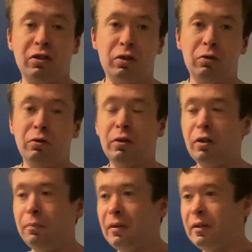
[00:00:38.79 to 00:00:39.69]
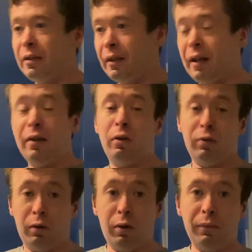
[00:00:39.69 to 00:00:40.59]
to, they're not being cared
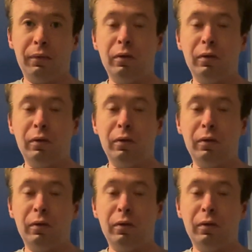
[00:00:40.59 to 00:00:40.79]
of.